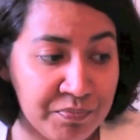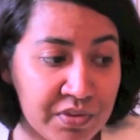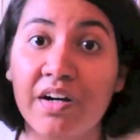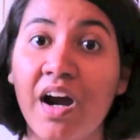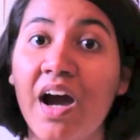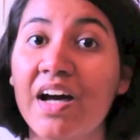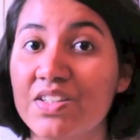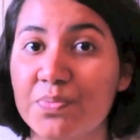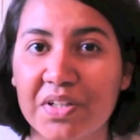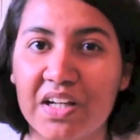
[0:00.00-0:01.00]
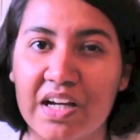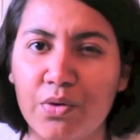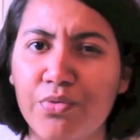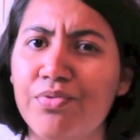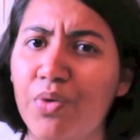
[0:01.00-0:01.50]
Her husband kind
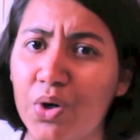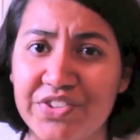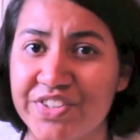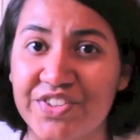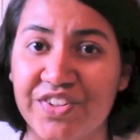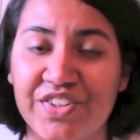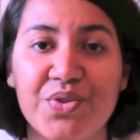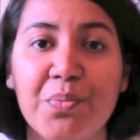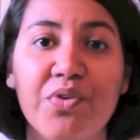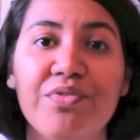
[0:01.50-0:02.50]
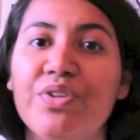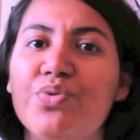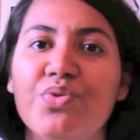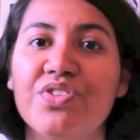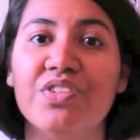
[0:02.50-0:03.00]
of forces her to move
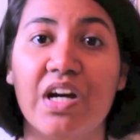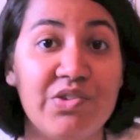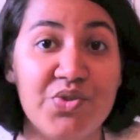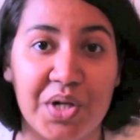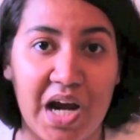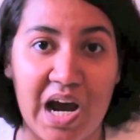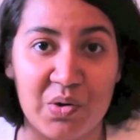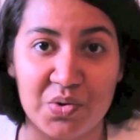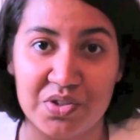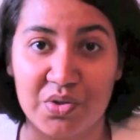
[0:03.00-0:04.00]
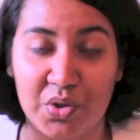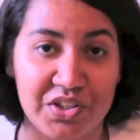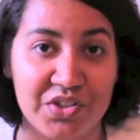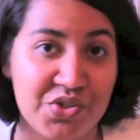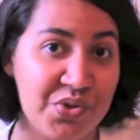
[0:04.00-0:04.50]
into this country house in
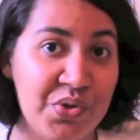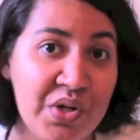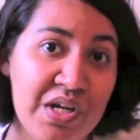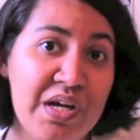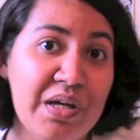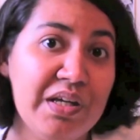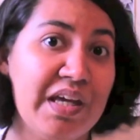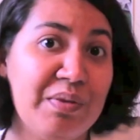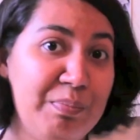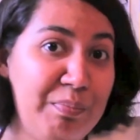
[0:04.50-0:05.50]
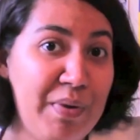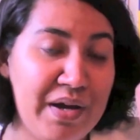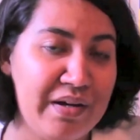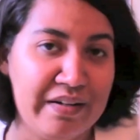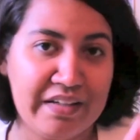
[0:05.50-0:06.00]
order to get
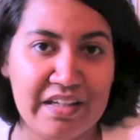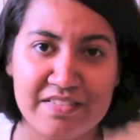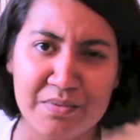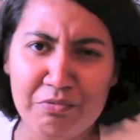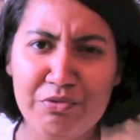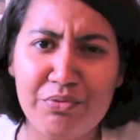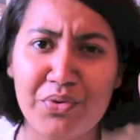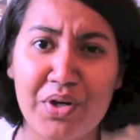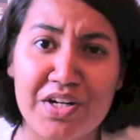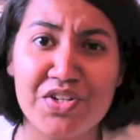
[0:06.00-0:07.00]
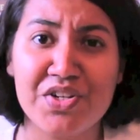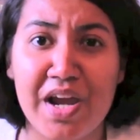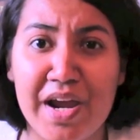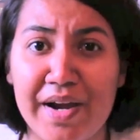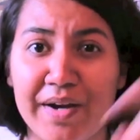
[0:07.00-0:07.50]
better, get some fresh
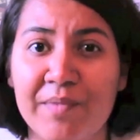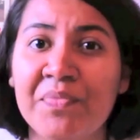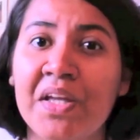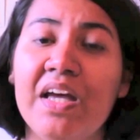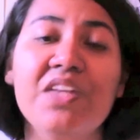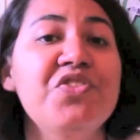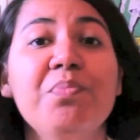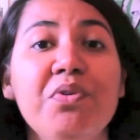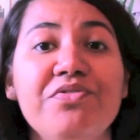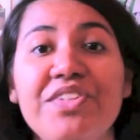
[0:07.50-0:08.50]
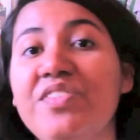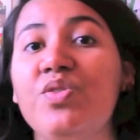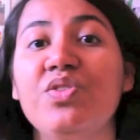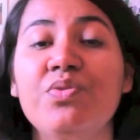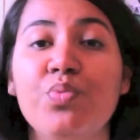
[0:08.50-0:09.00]
air. And she moves
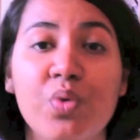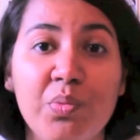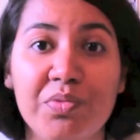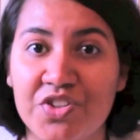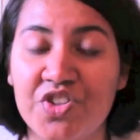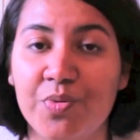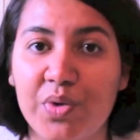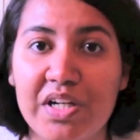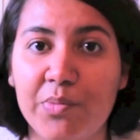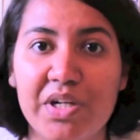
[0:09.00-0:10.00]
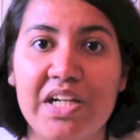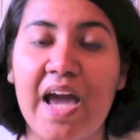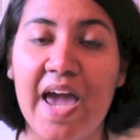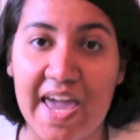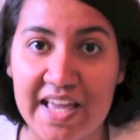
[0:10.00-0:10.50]
into this room that she really, really
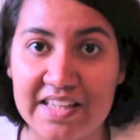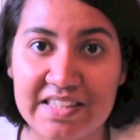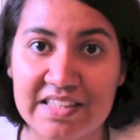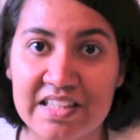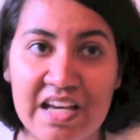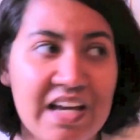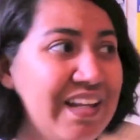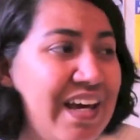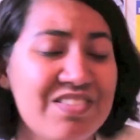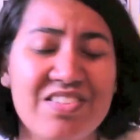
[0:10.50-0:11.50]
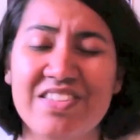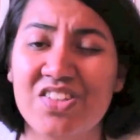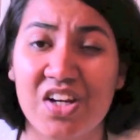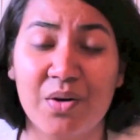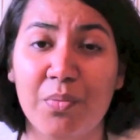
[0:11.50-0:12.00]
hates it has this
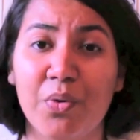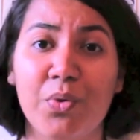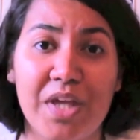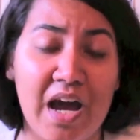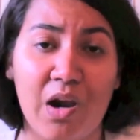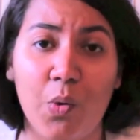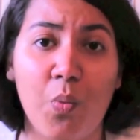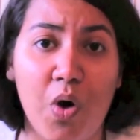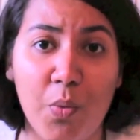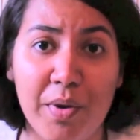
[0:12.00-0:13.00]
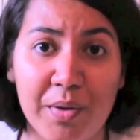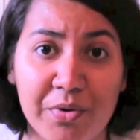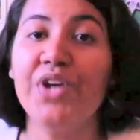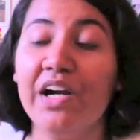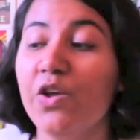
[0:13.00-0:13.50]
terrible yellow
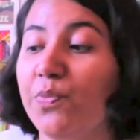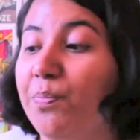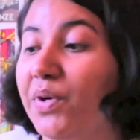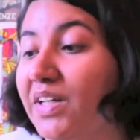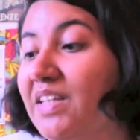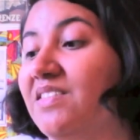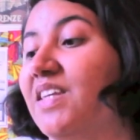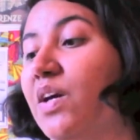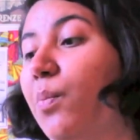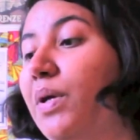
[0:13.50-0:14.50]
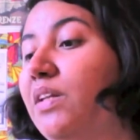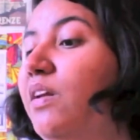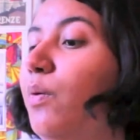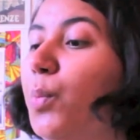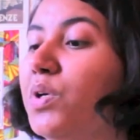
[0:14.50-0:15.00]
wallpaper. Charlotte Perkins
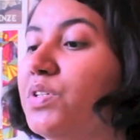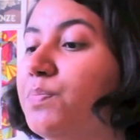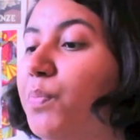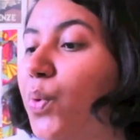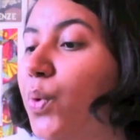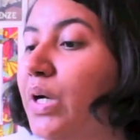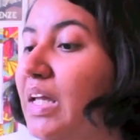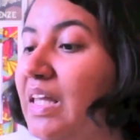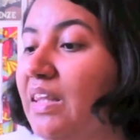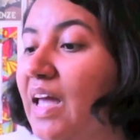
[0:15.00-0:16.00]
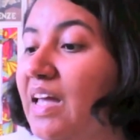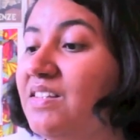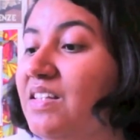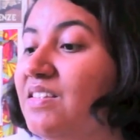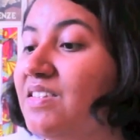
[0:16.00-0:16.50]
Gilman was born in
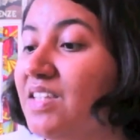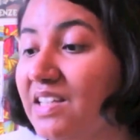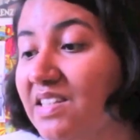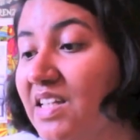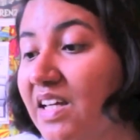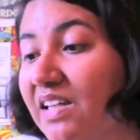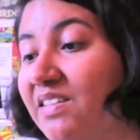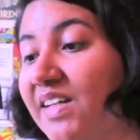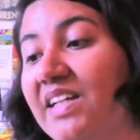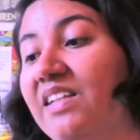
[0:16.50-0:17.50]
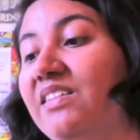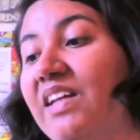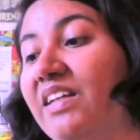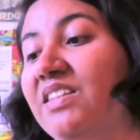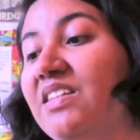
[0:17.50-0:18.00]
1860 and died in
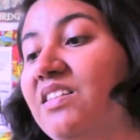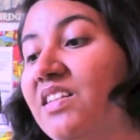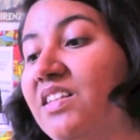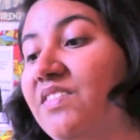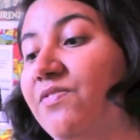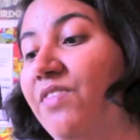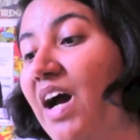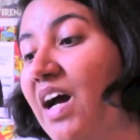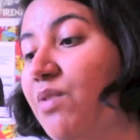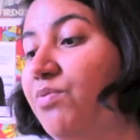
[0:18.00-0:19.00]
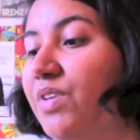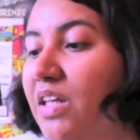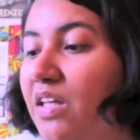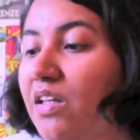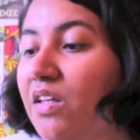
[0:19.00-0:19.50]
1935
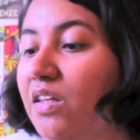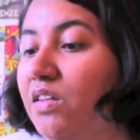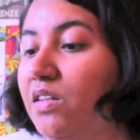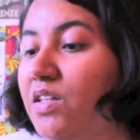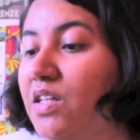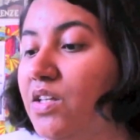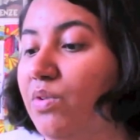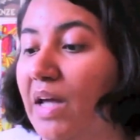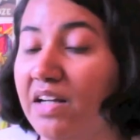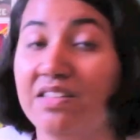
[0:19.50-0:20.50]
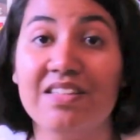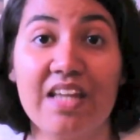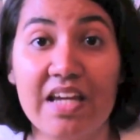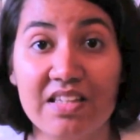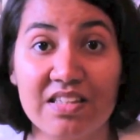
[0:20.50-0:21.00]
in the United
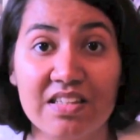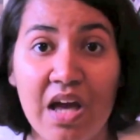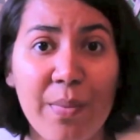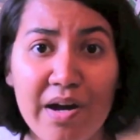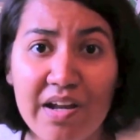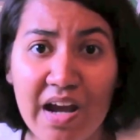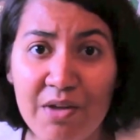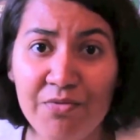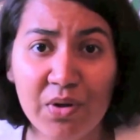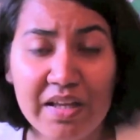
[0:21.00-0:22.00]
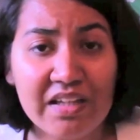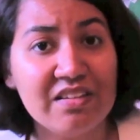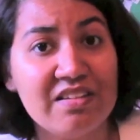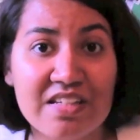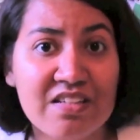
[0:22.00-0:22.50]
States. But I feel
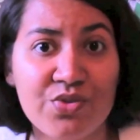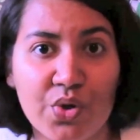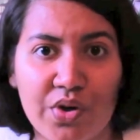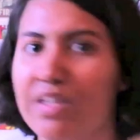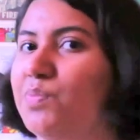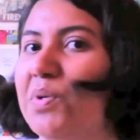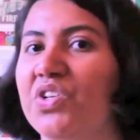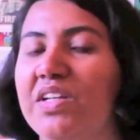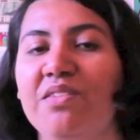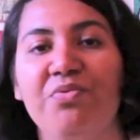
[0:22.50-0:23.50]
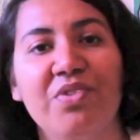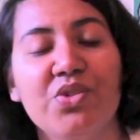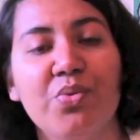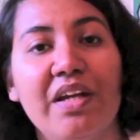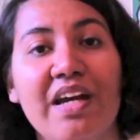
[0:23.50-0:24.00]
like this story, especially the
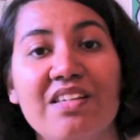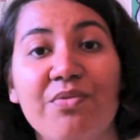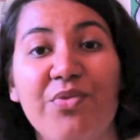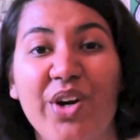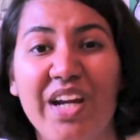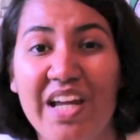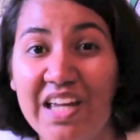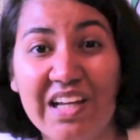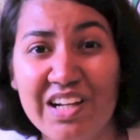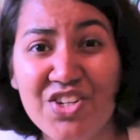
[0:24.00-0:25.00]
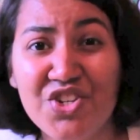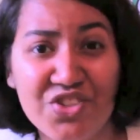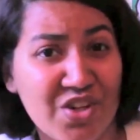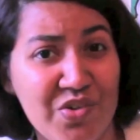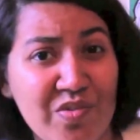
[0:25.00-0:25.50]
first one, has a very
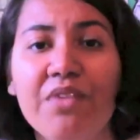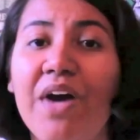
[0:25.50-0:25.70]
English tone.